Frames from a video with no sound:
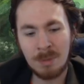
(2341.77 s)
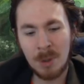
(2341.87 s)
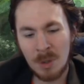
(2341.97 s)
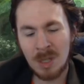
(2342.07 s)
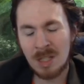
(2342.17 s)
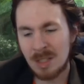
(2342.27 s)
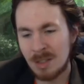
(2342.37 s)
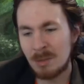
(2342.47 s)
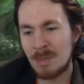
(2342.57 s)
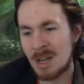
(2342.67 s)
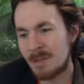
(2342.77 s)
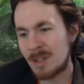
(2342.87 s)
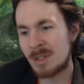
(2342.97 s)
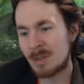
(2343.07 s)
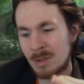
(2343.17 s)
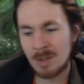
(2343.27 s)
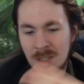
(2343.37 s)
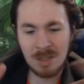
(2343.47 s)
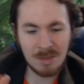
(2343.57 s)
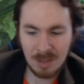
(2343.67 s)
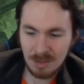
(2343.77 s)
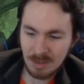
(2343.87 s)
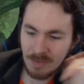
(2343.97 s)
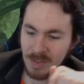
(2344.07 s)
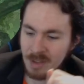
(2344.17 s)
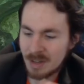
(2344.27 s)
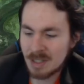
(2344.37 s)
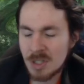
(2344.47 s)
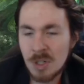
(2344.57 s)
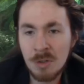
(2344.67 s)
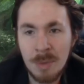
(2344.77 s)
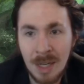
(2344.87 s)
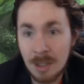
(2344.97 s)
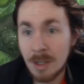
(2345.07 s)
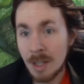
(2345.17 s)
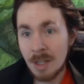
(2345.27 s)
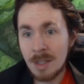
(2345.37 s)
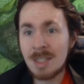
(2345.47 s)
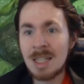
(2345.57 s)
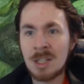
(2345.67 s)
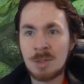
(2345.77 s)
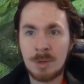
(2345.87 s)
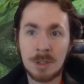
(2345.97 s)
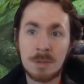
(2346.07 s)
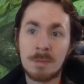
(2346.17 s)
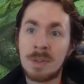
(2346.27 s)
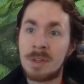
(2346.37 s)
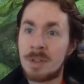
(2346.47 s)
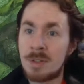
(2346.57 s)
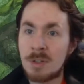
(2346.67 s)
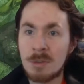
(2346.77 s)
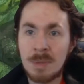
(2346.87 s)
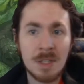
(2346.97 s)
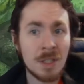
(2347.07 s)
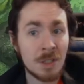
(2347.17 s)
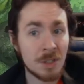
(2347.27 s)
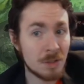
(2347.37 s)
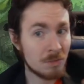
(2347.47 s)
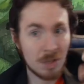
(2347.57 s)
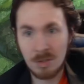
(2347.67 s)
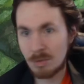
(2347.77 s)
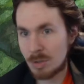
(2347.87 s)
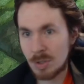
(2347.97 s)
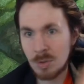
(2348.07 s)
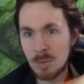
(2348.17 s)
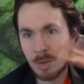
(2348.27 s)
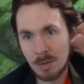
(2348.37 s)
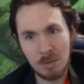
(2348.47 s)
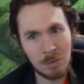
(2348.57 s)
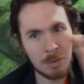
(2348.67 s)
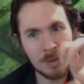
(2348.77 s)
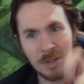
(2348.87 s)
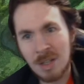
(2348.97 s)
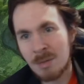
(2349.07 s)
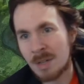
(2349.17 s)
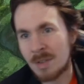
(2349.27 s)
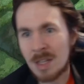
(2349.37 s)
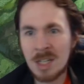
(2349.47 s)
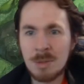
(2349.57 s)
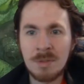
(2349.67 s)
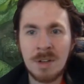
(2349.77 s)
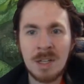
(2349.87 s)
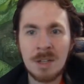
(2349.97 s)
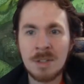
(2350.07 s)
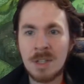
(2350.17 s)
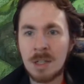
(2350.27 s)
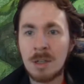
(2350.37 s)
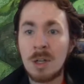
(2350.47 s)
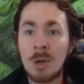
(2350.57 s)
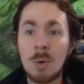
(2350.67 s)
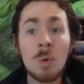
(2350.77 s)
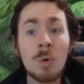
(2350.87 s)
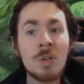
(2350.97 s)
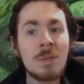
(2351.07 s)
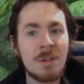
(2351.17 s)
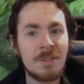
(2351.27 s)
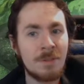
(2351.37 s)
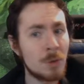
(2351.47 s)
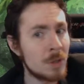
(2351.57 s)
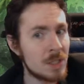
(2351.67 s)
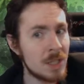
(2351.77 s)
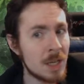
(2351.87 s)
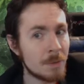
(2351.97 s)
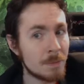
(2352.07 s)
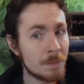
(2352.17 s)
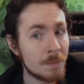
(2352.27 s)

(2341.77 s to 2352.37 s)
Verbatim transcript: opponent gets a little benefit or it's the effect is toned back. Let's see how this works. So you can pay 6 and do the normal thing, whatever that is, we'll find out in a second, or you can pay 4 instead.